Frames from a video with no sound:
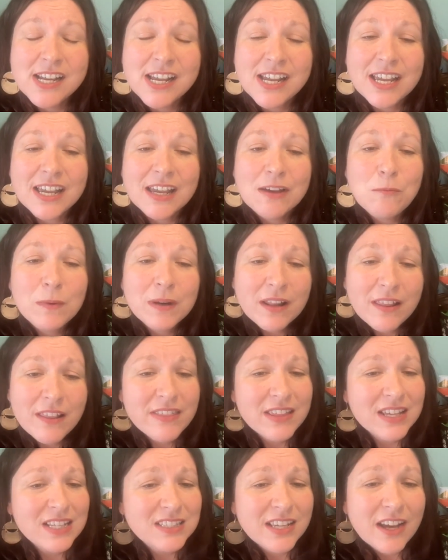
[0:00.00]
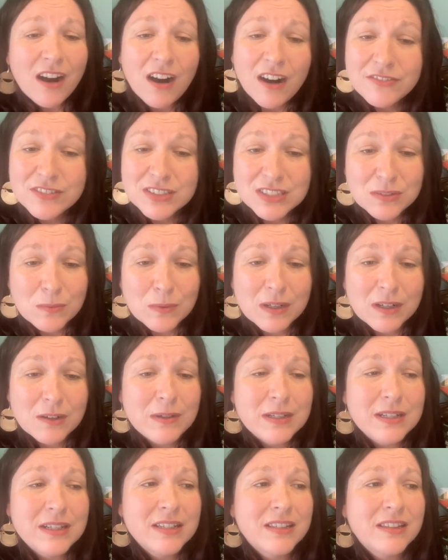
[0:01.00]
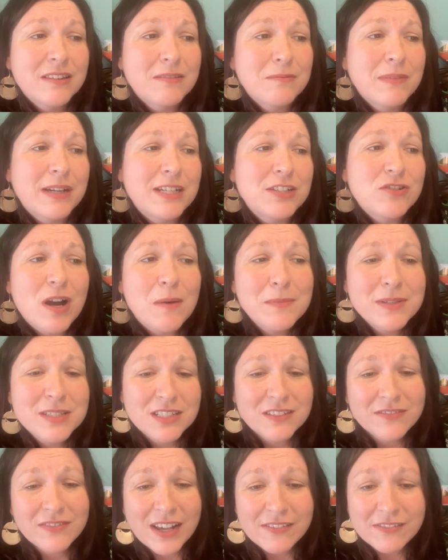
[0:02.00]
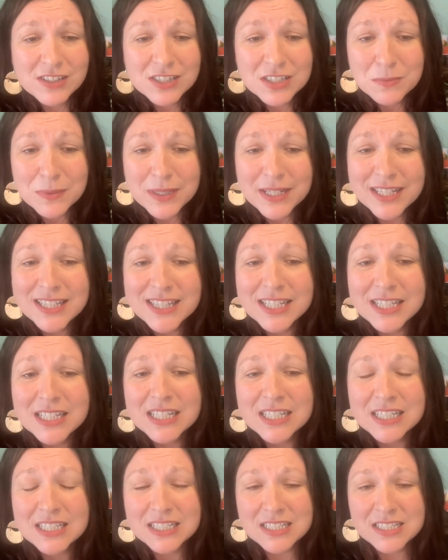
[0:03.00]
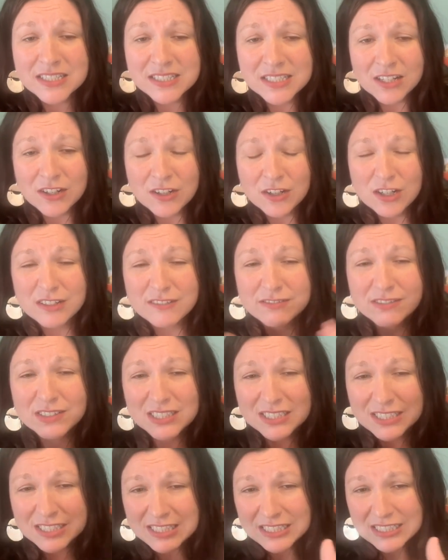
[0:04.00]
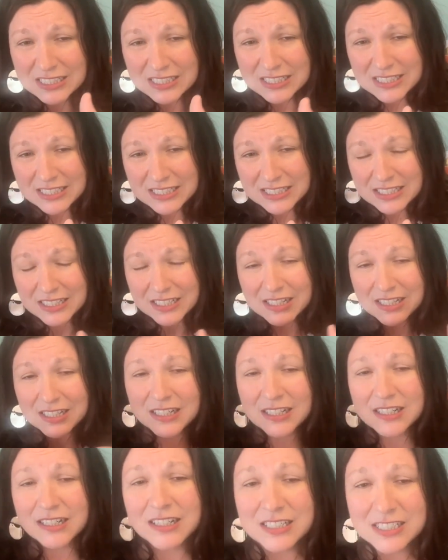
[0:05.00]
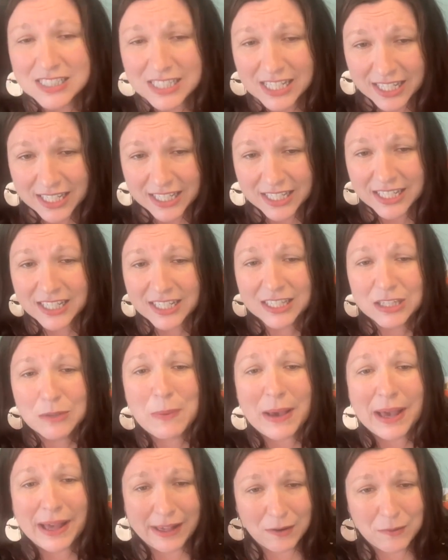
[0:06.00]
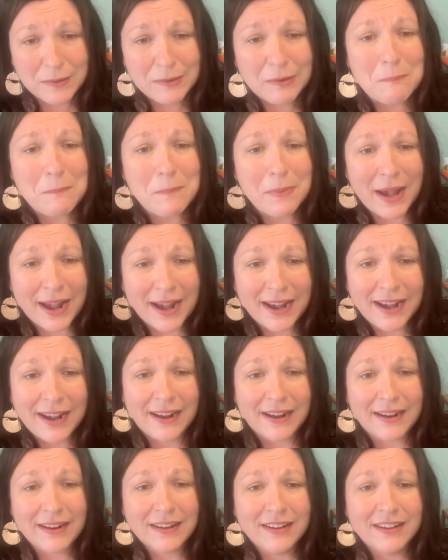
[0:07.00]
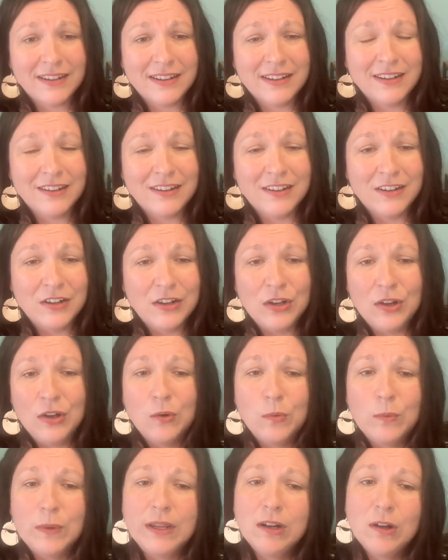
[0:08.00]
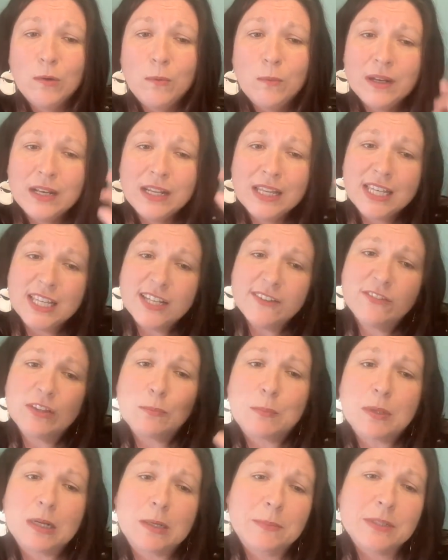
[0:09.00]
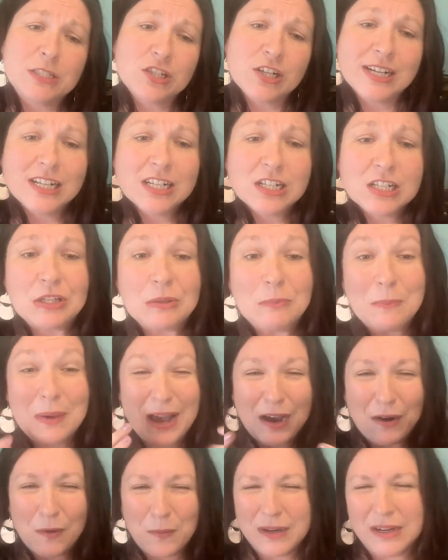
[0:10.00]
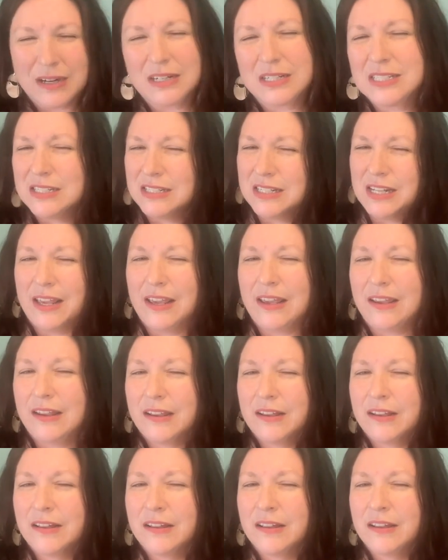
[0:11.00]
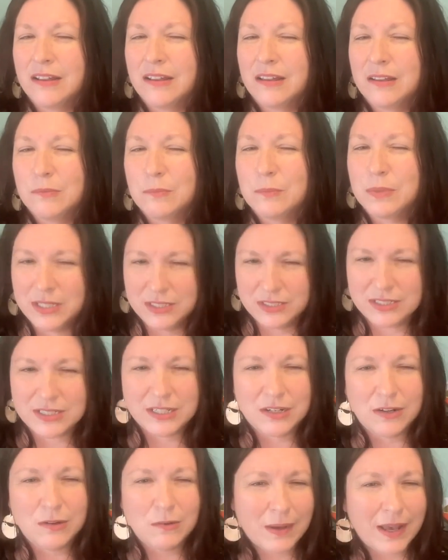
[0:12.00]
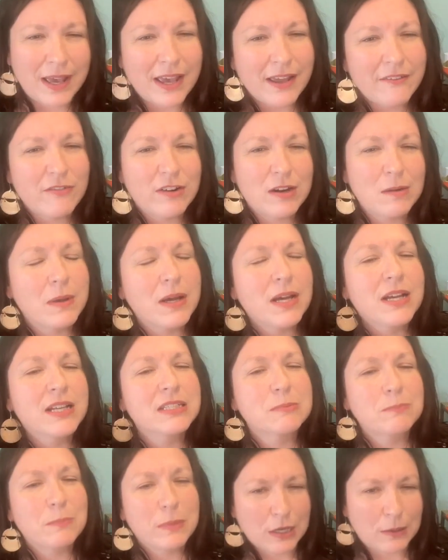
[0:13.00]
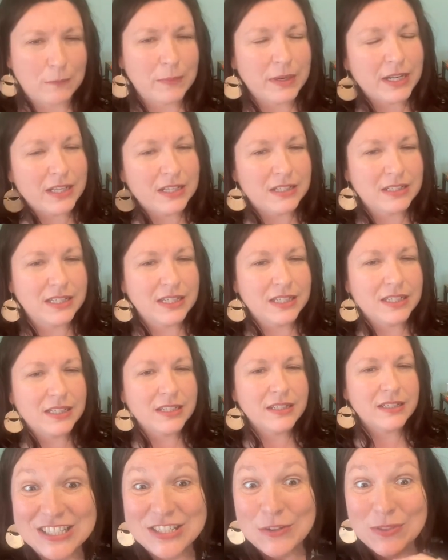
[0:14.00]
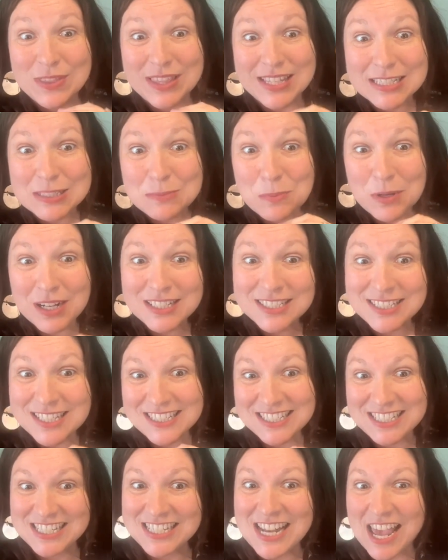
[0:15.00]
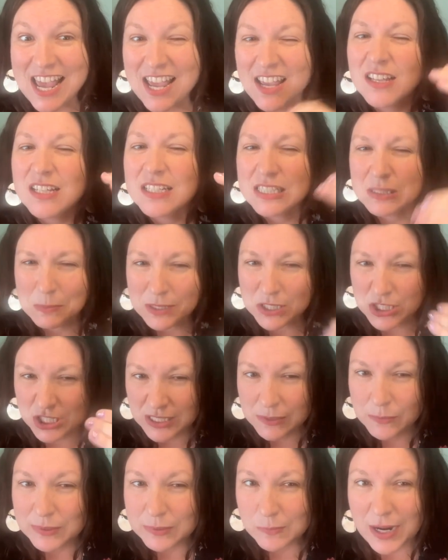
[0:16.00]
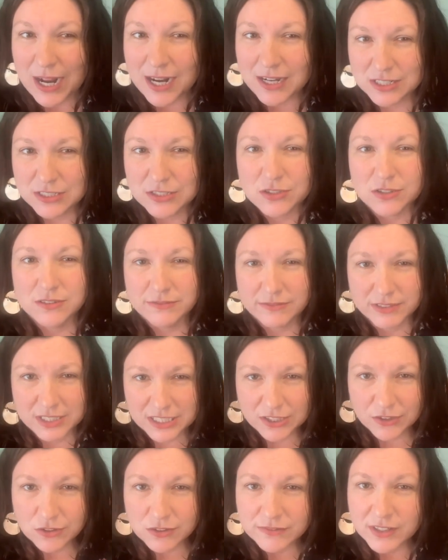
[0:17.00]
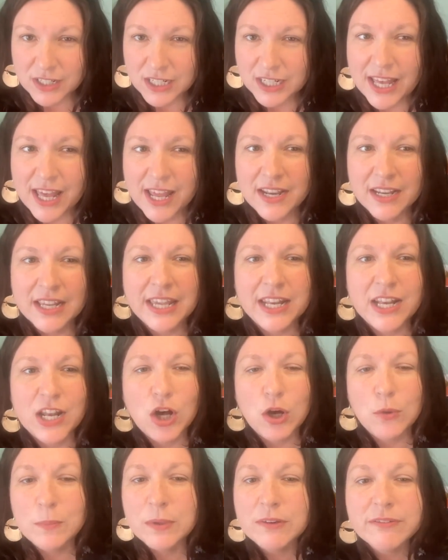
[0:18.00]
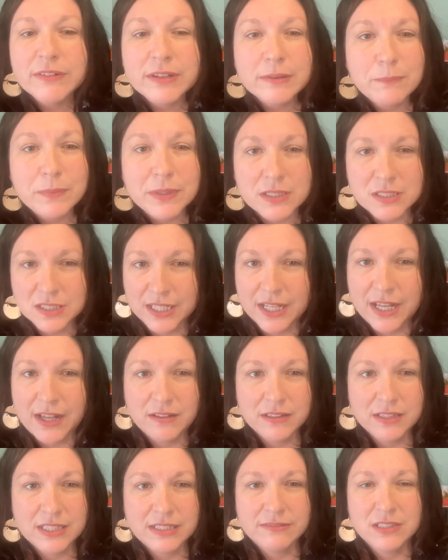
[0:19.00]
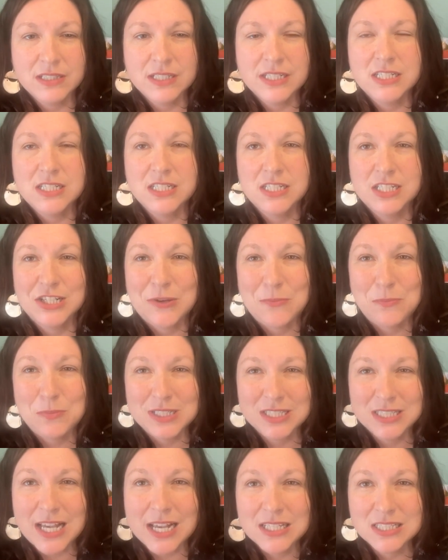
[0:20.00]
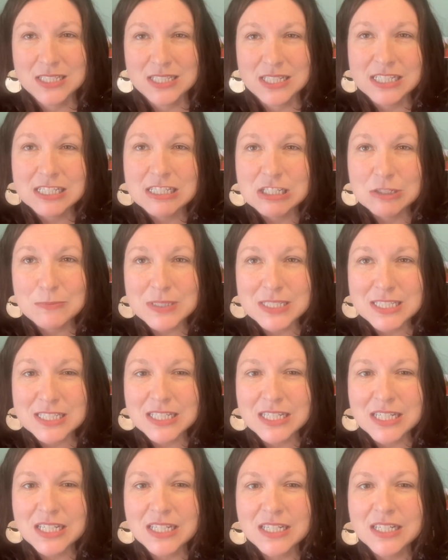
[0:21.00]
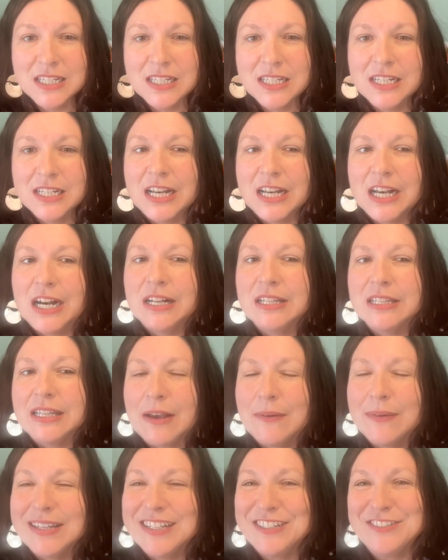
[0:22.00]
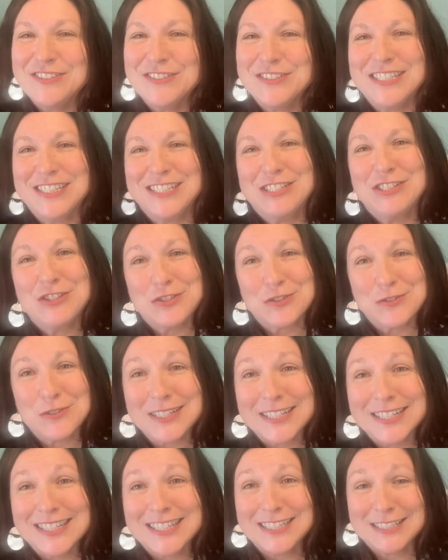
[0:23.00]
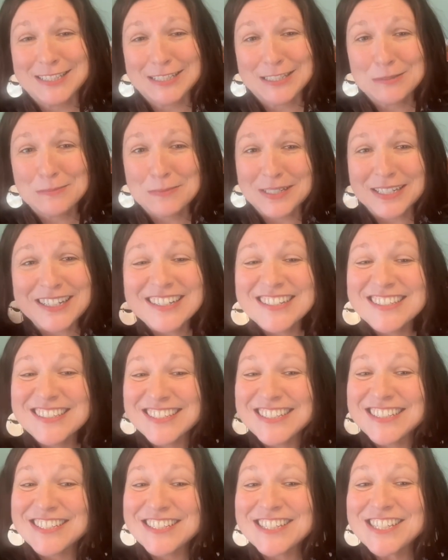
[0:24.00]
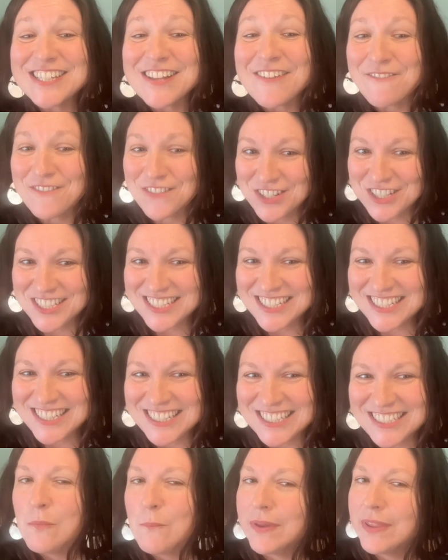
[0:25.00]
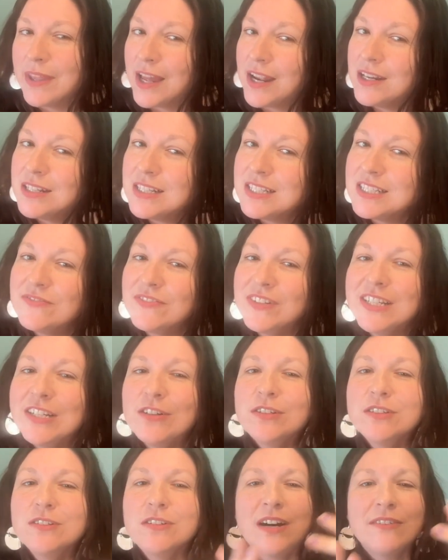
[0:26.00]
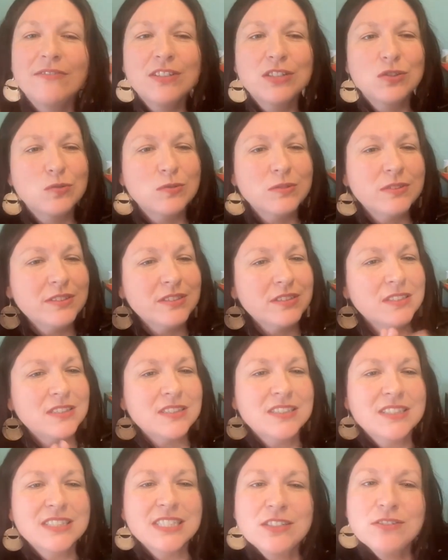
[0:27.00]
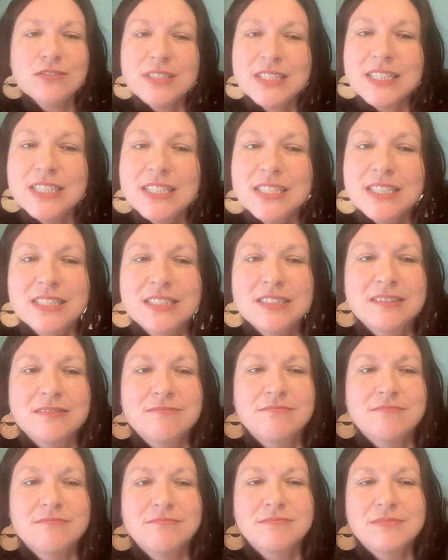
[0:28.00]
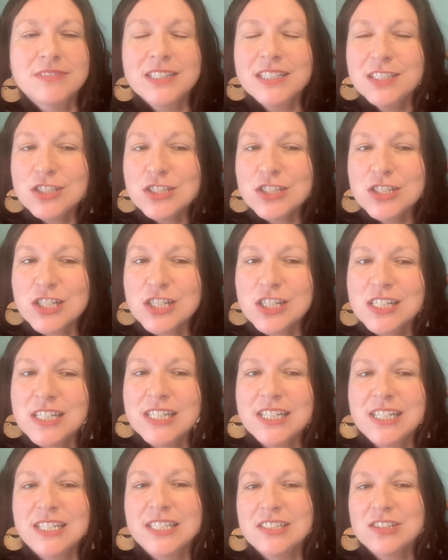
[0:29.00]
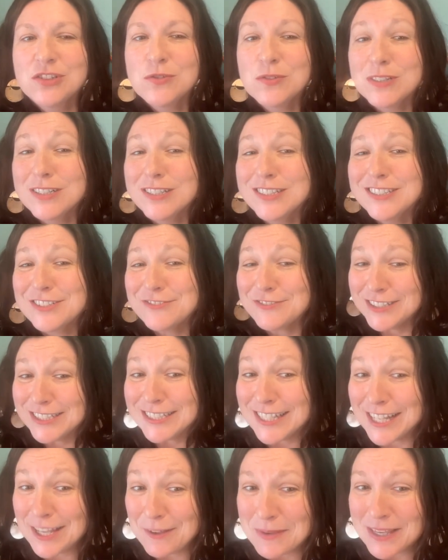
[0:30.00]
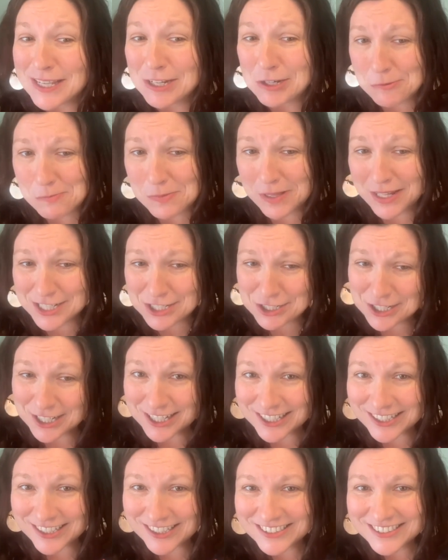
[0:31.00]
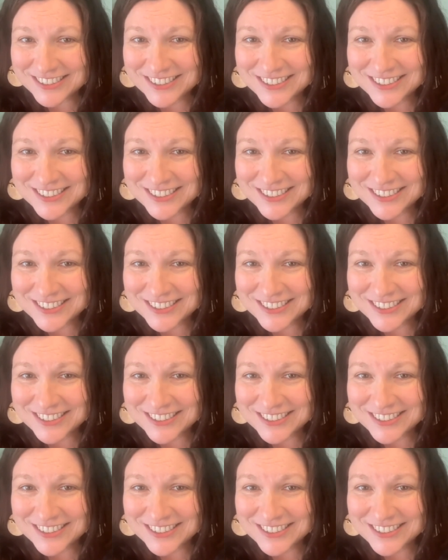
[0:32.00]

And one of the things I often work with my trauma survivors with is really taking the power back. We don't want to give the perpetrator the power to take pleasure away from us permanently. So this process today, especially when practiced over and over again, can help you rebuild a healthy relationship with sex and intimacy, allowing you to enjoy these experiences fully. By the end of this video, you'll have the tools that you need in your journey towards reclaiming your pleasure.